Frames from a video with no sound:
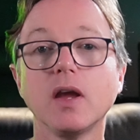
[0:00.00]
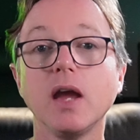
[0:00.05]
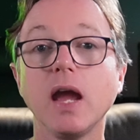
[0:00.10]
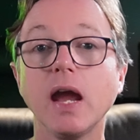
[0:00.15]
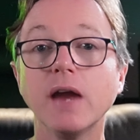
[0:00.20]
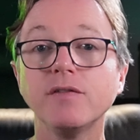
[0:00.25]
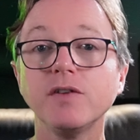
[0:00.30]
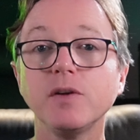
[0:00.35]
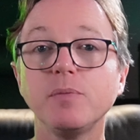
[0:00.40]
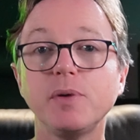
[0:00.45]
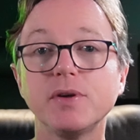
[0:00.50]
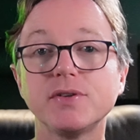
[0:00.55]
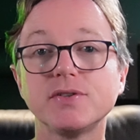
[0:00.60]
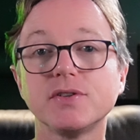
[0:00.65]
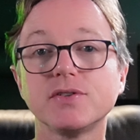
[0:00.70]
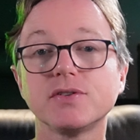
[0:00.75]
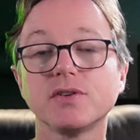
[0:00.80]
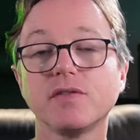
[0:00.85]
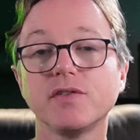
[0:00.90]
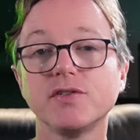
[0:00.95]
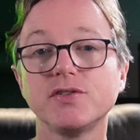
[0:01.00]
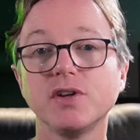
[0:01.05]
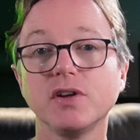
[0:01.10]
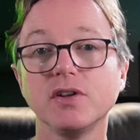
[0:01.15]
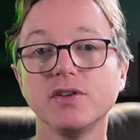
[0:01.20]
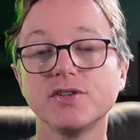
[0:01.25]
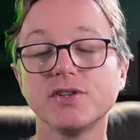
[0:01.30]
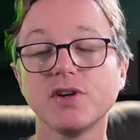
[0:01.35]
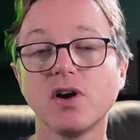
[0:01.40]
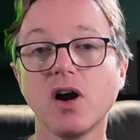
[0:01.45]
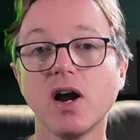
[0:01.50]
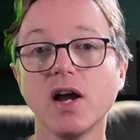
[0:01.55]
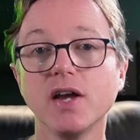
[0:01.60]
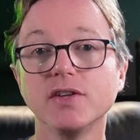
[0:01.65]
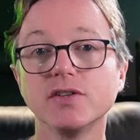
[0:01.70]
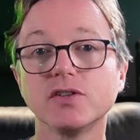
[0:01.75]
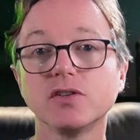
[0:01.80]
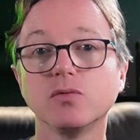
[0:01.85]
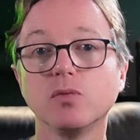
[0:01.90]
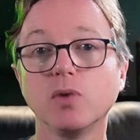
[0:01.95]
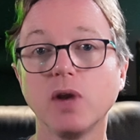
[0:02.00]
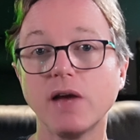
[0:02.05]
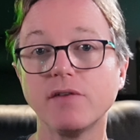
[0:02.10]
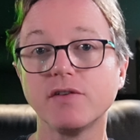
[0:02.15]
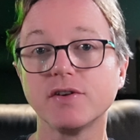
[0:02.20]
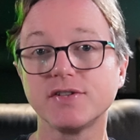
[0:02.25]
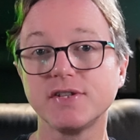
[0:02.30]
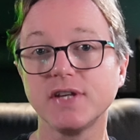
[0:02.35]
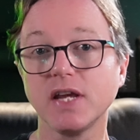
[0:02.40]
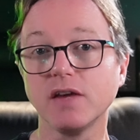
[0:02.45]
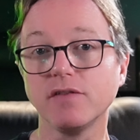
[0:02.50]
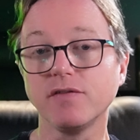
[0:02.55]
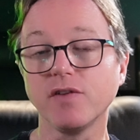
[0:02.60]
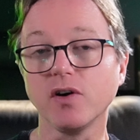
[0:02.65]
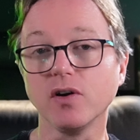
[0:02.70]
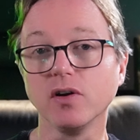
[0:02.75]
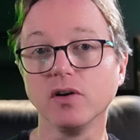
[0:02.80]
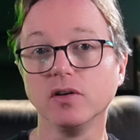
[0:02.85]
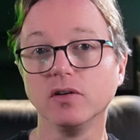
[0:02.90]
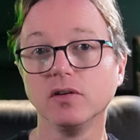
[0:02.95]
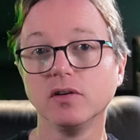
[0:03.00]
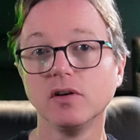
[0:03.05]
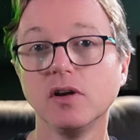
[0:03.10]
Every business of a certain size will have a CFO.